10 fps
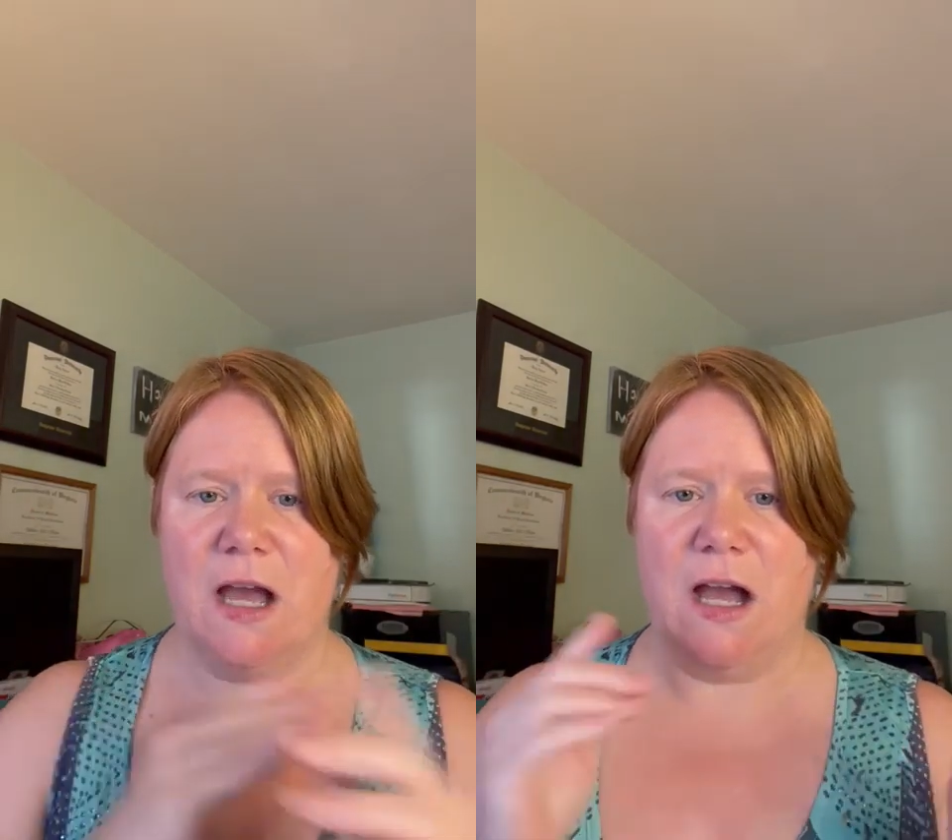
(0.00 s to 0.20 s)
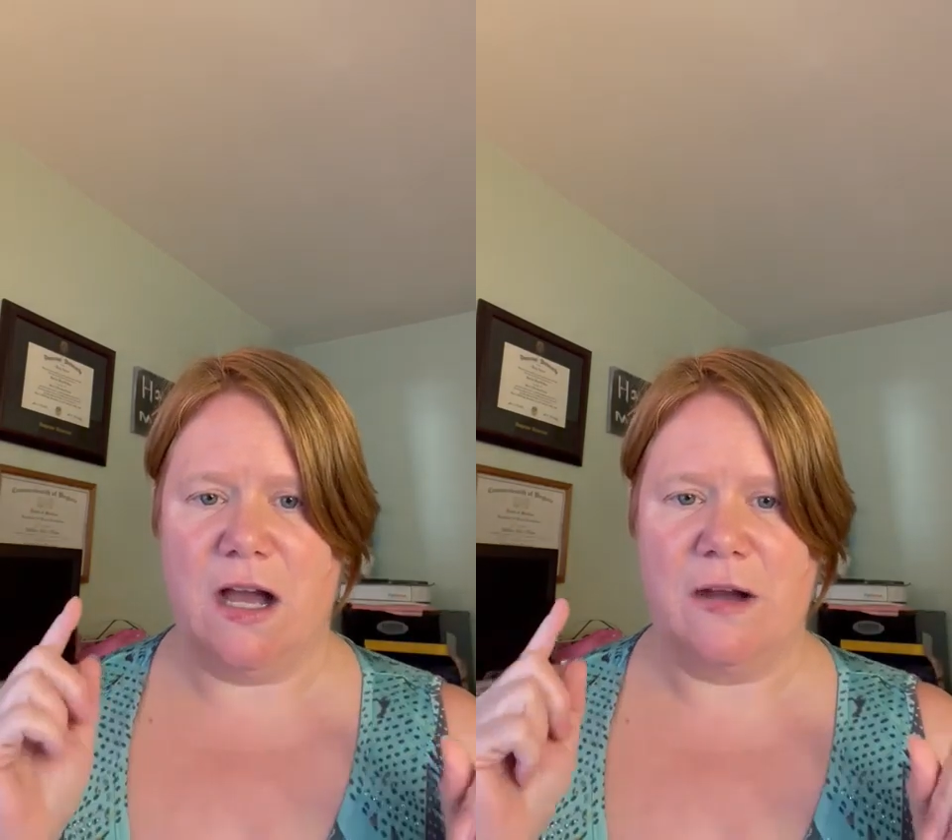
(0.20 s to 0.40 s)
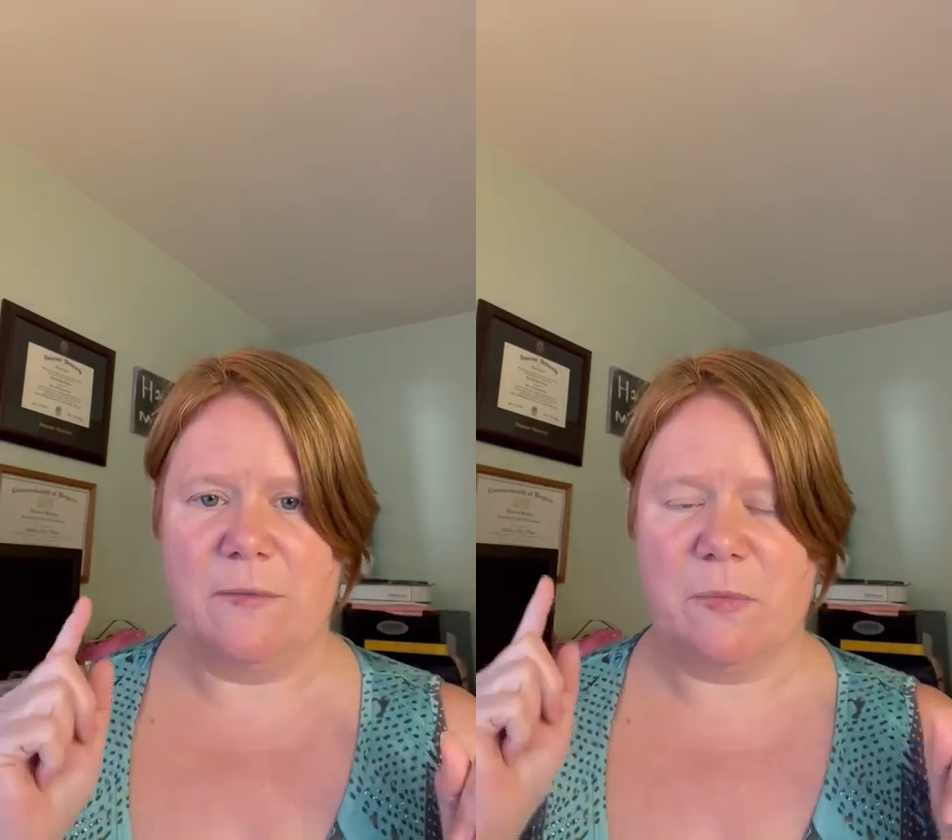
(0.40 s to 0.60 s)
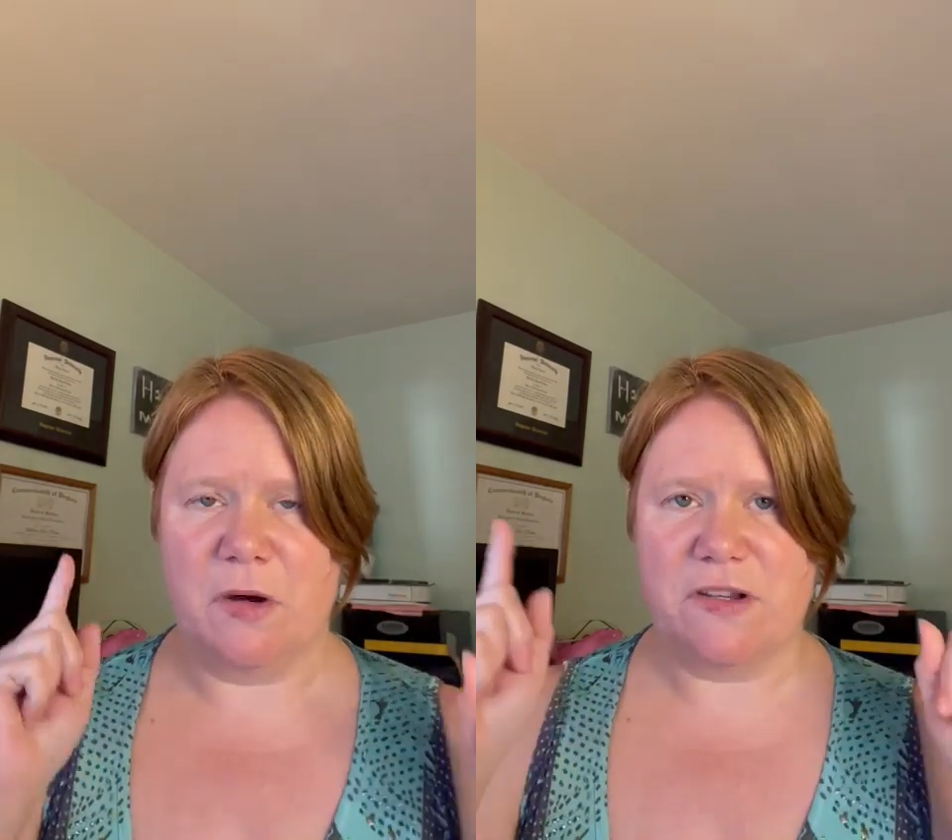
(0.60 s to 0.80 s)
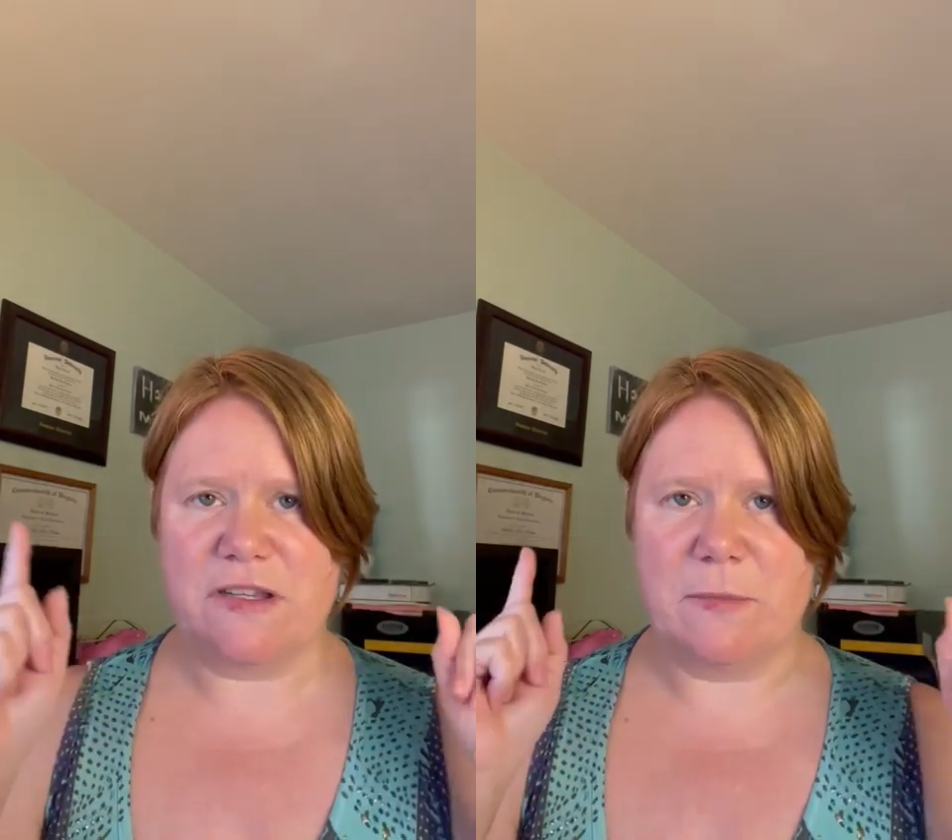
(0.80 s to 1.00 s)

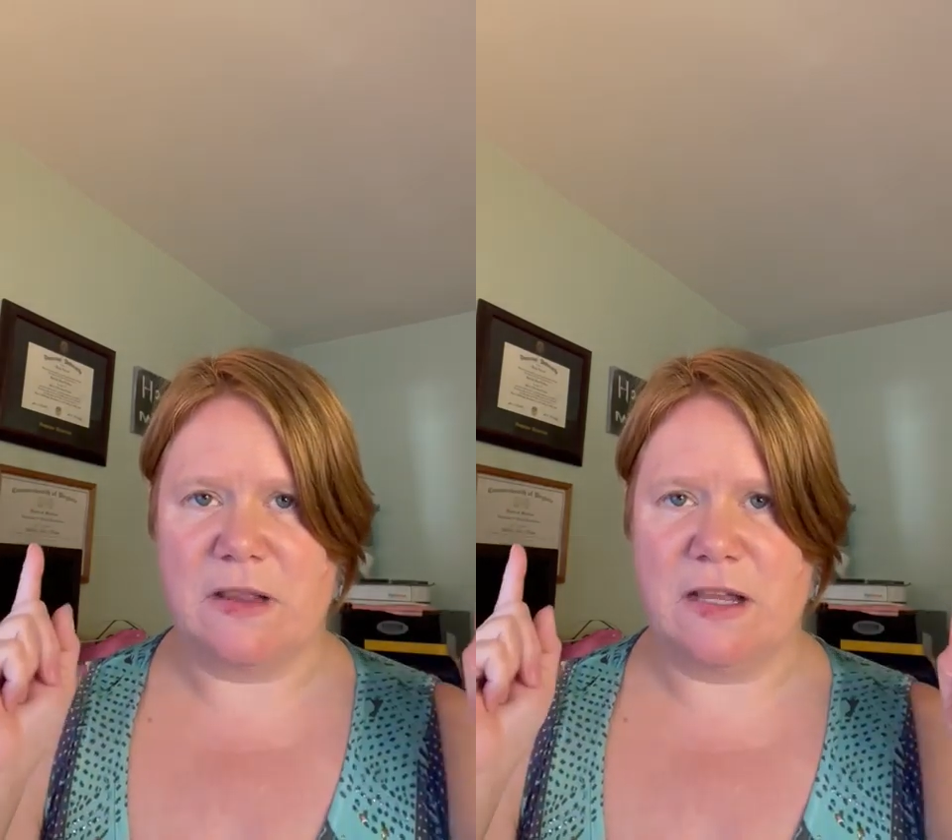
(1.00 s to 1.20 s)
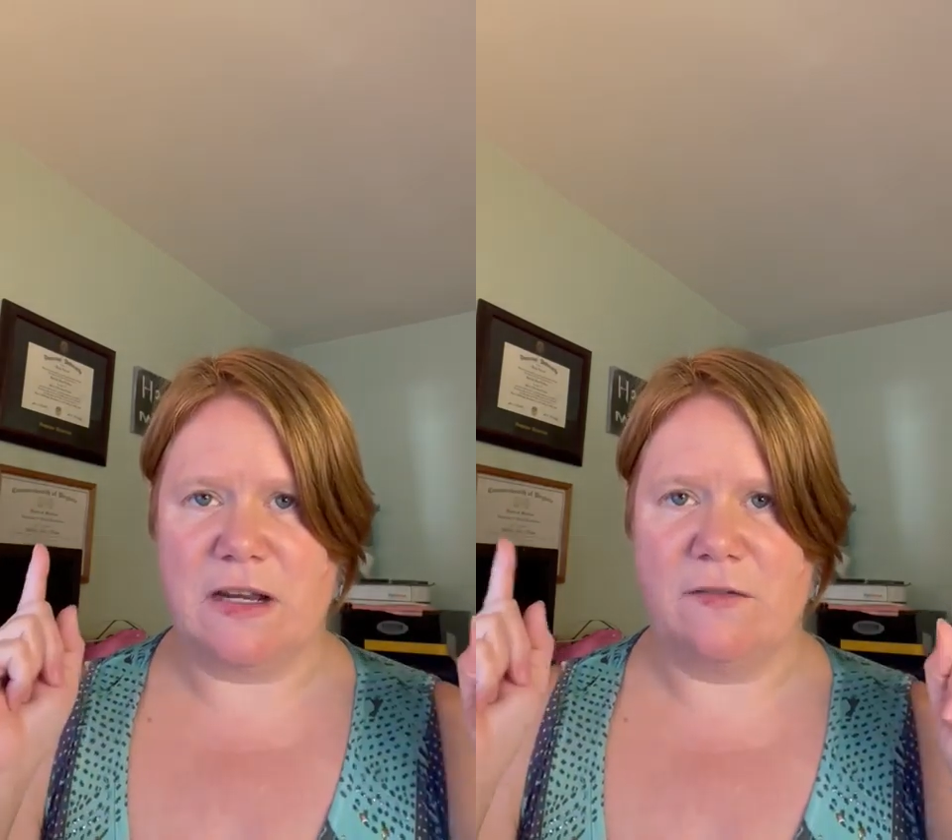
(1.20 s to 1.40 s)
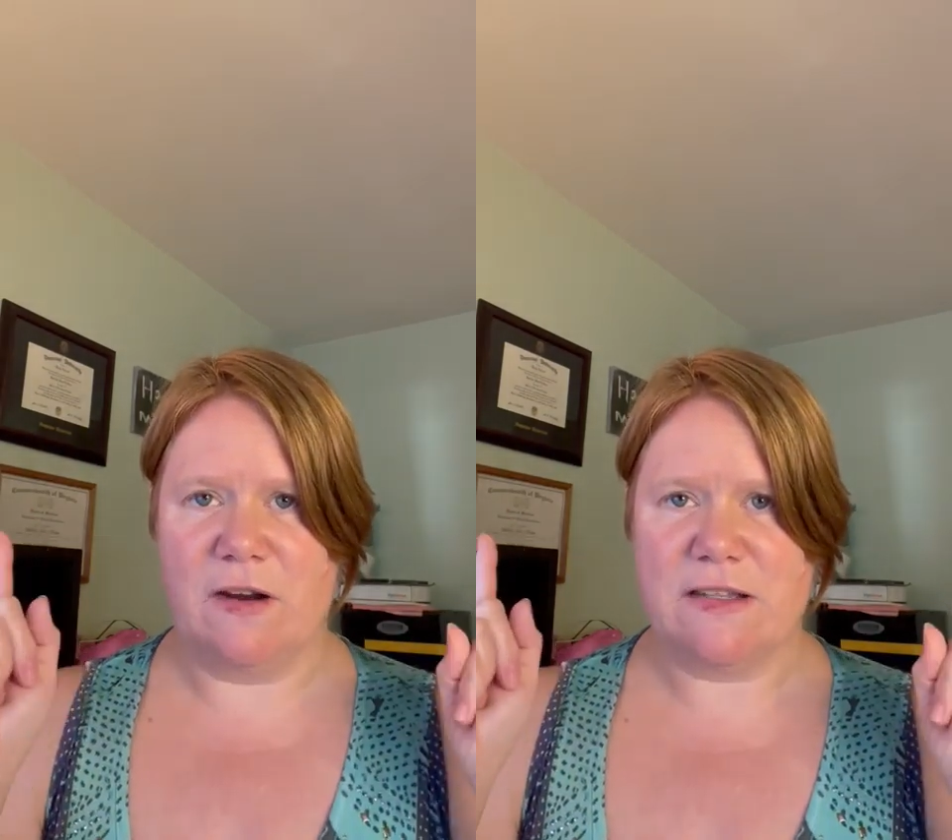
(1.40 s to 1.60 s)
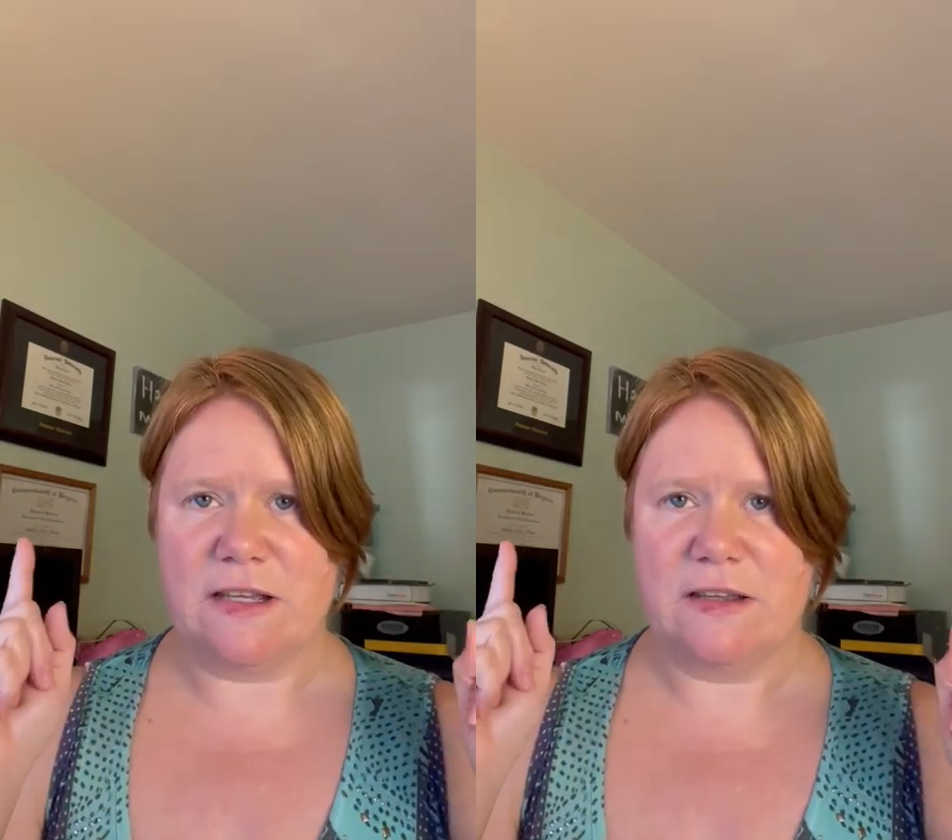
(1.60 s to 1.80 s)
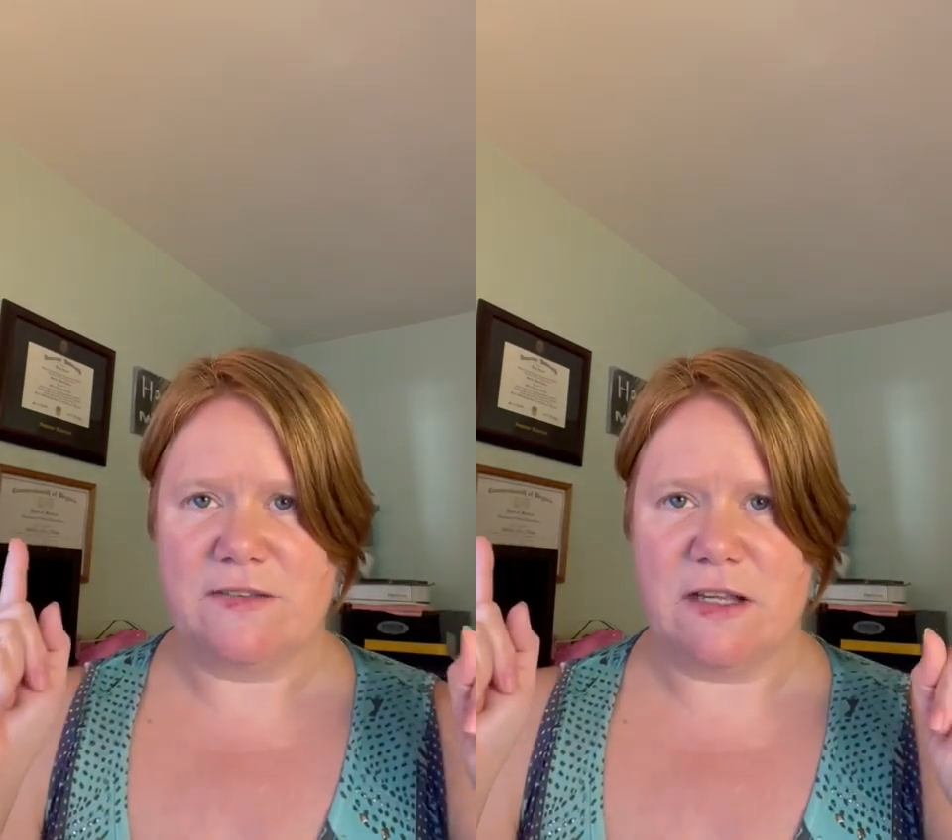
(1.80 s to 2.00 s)
we're stimulating right
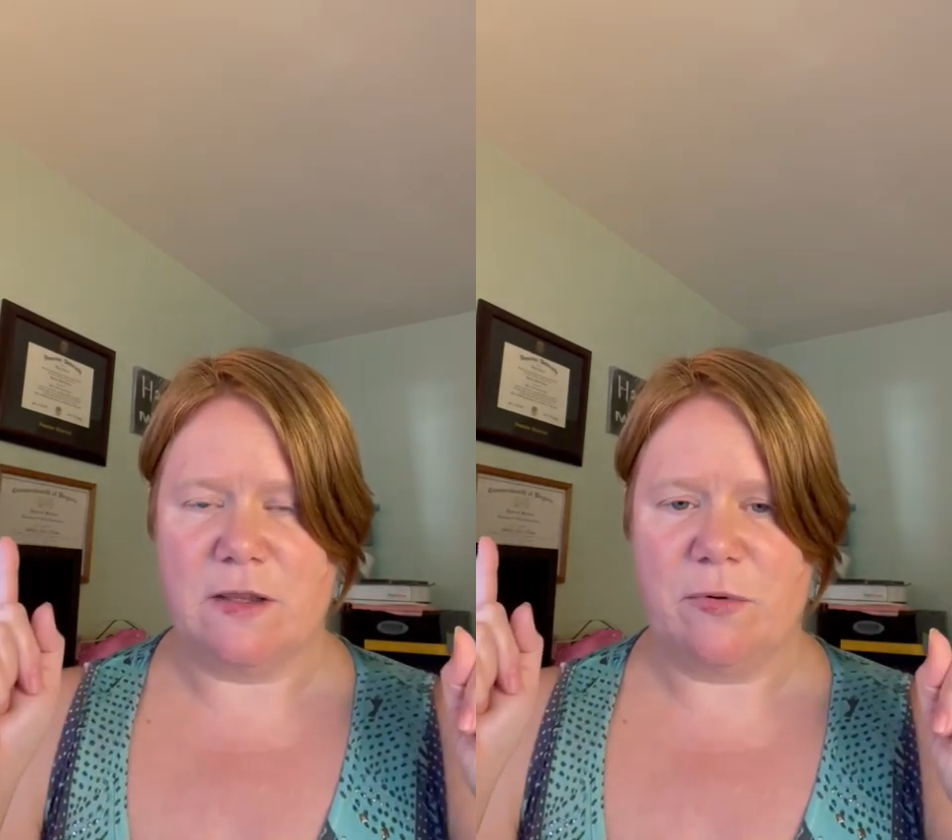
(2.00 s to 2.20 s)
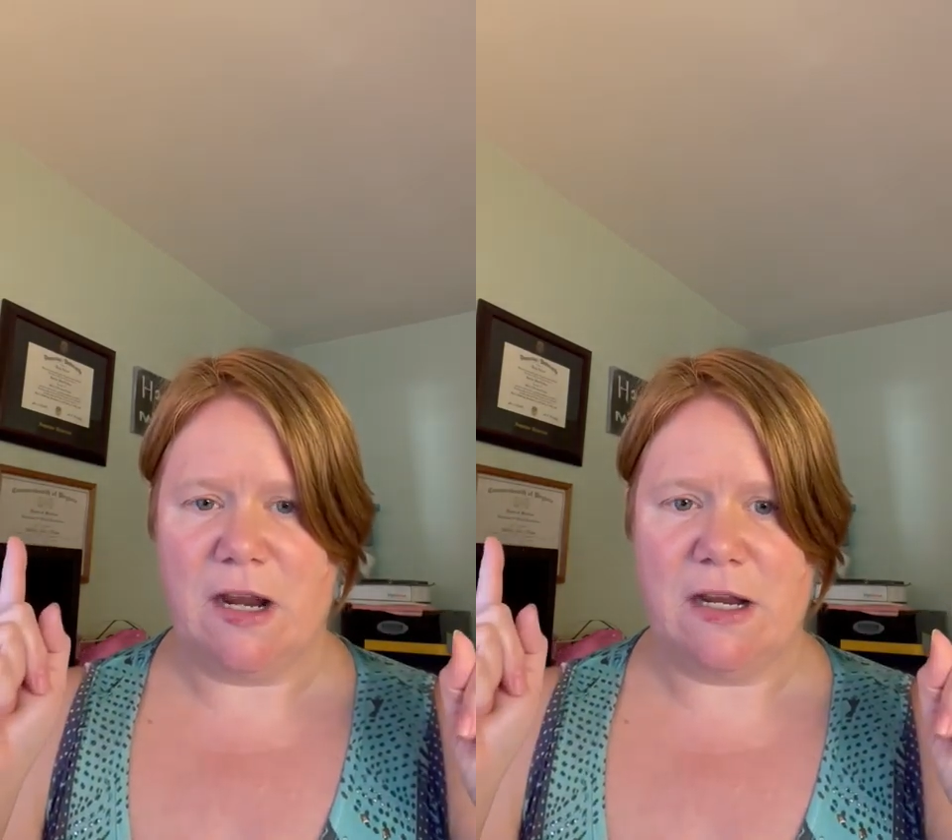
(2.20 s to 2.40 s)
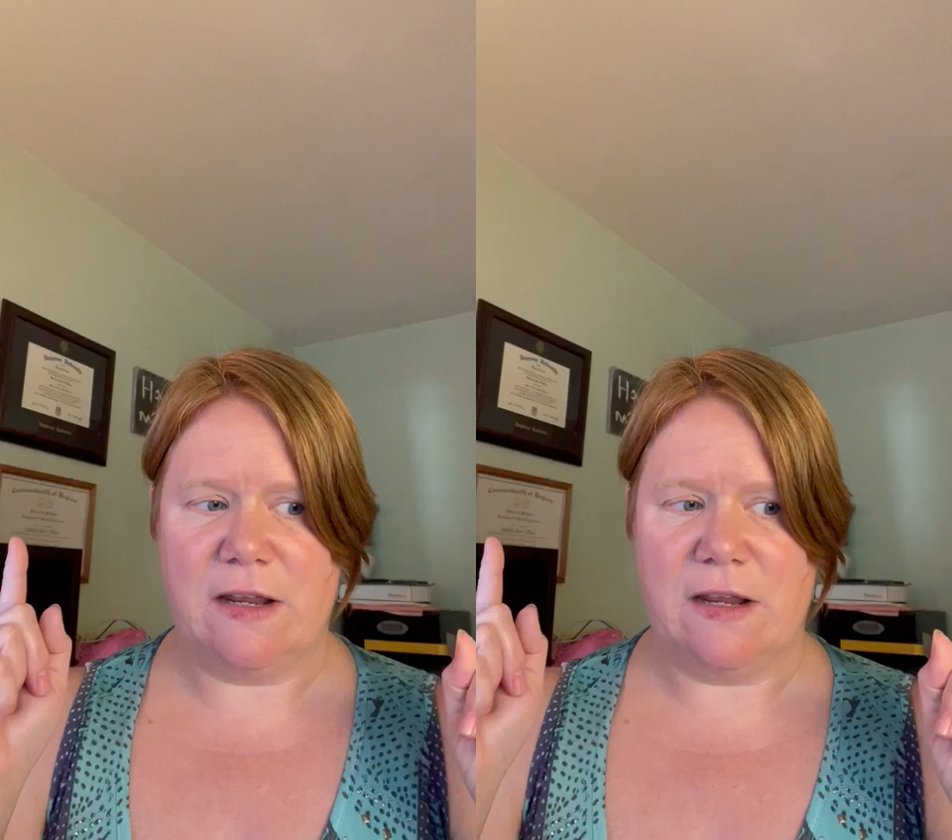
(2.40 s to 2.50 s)
side, left side of the brain,